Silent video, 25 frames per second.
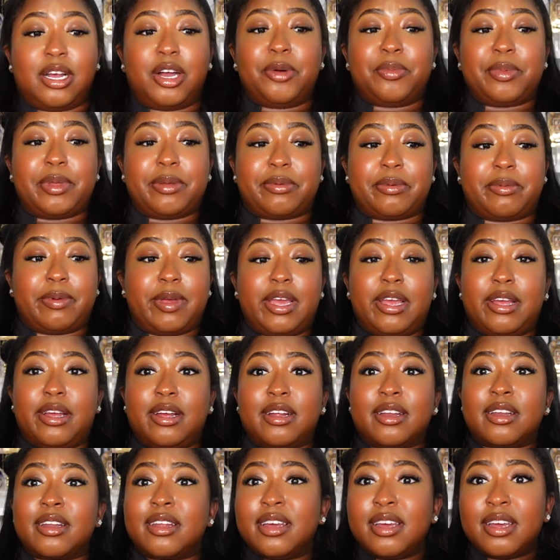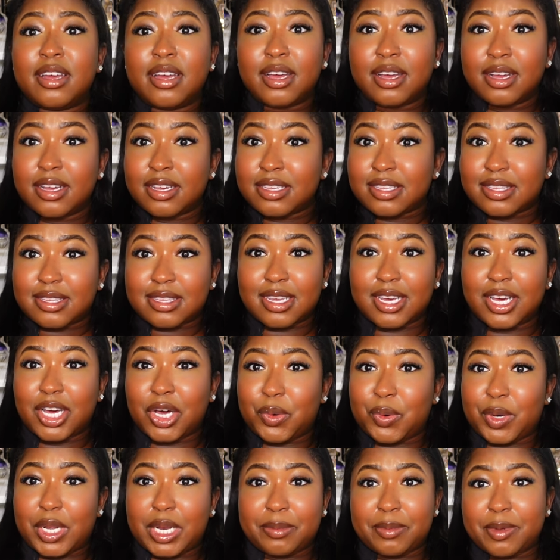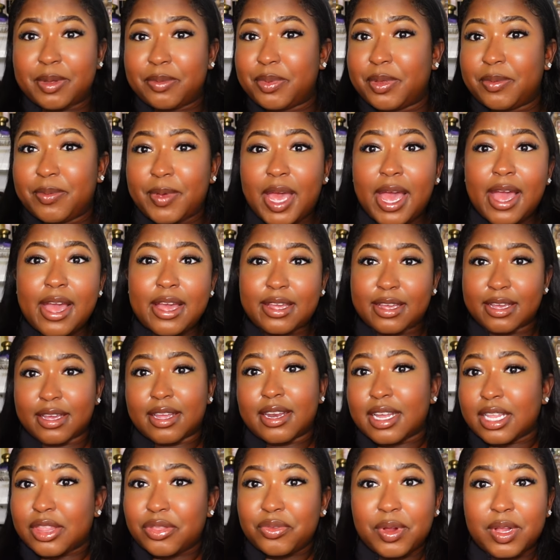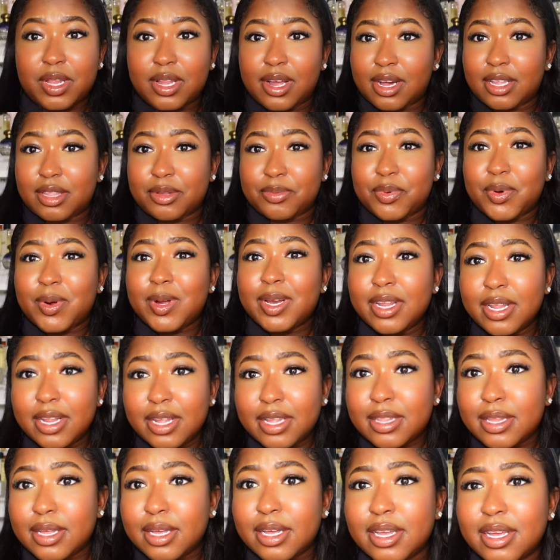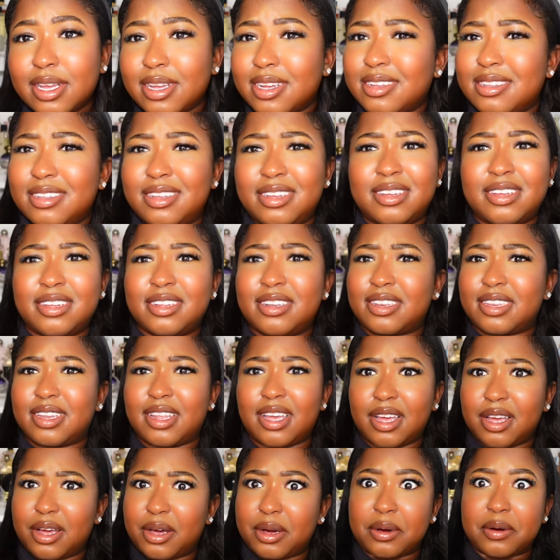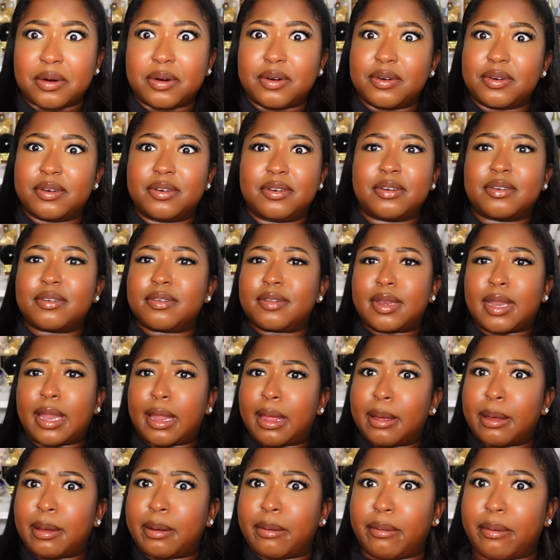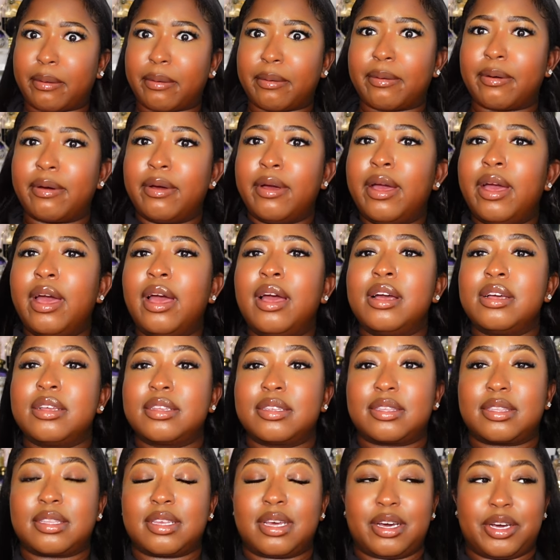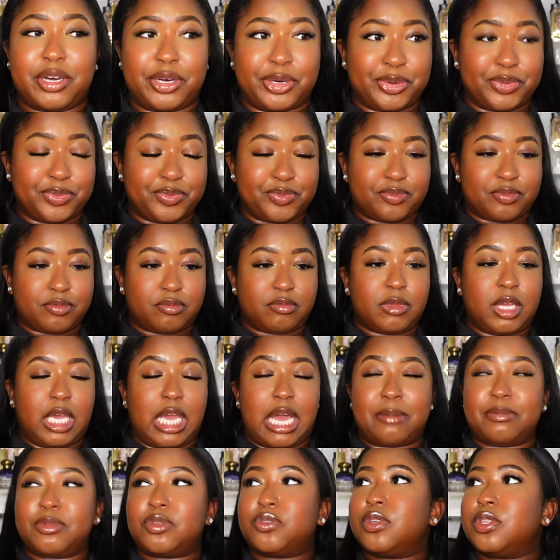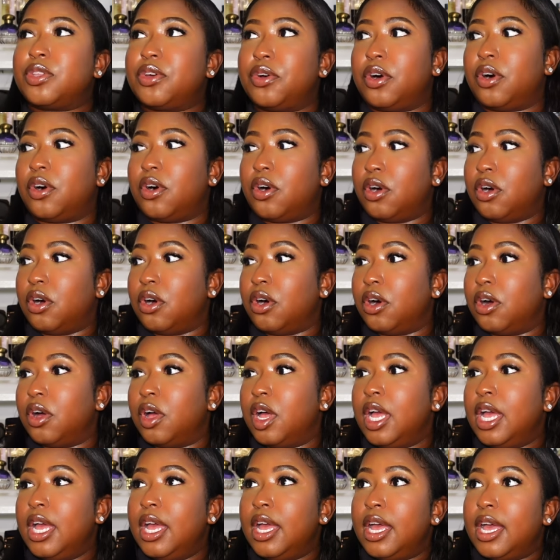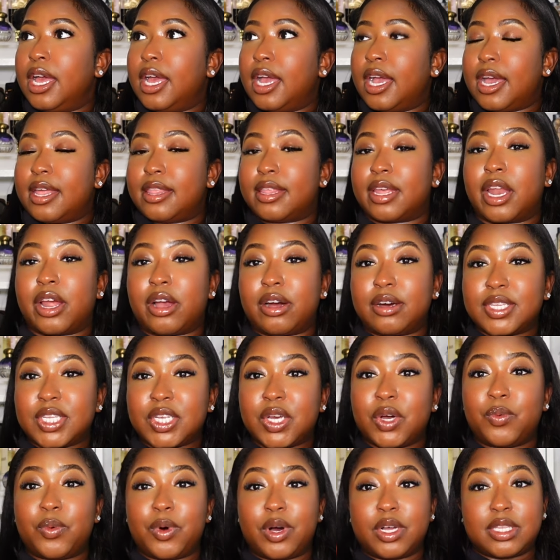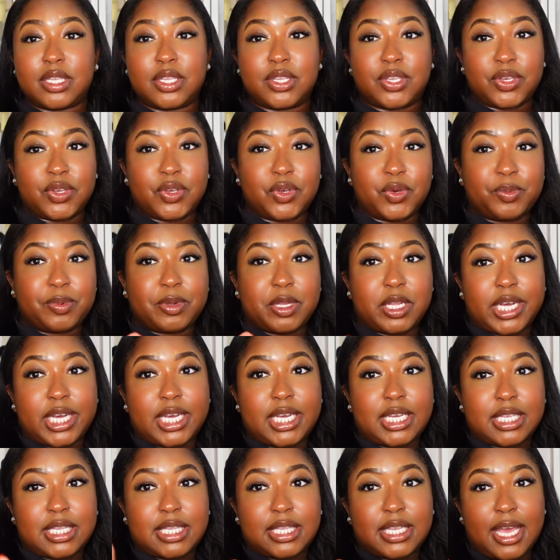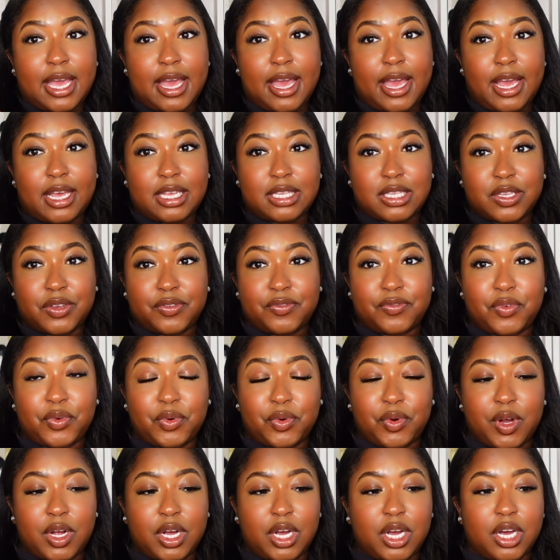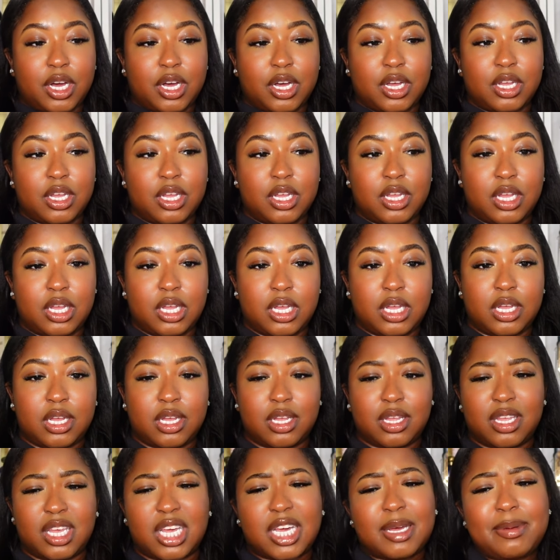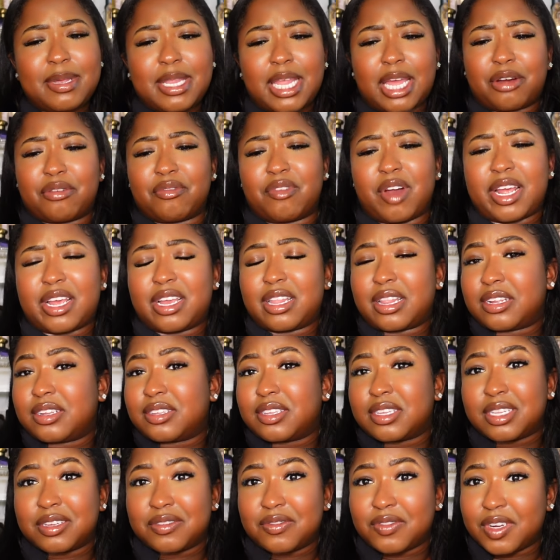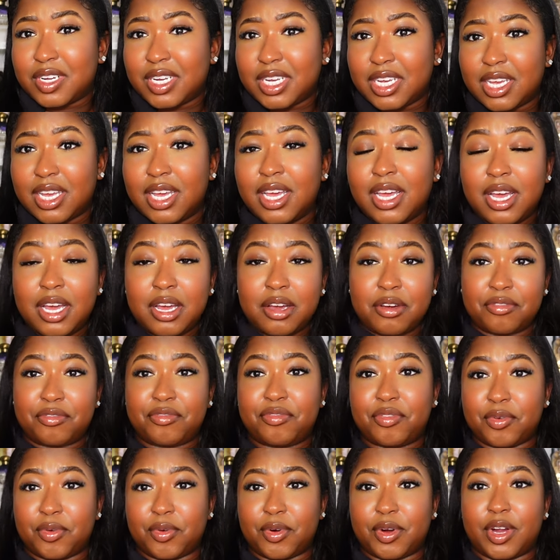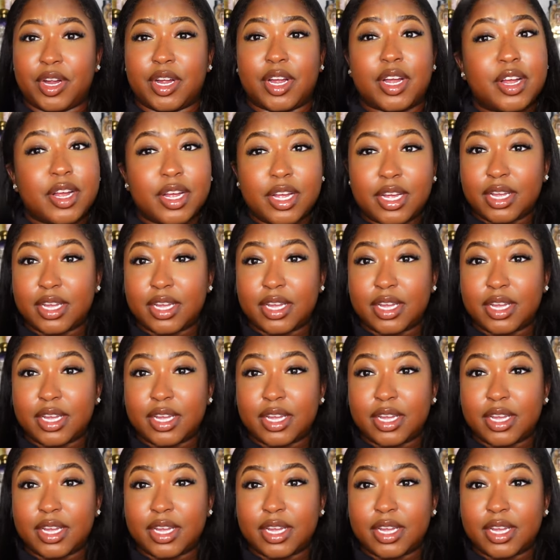I'll be prepared. So when I'm gonna be packing at 3 o'clock in the morning, like, no. So yeah, I'm gonna do a little haul. And then I also want to place a Sephora, it could be like regular delivery for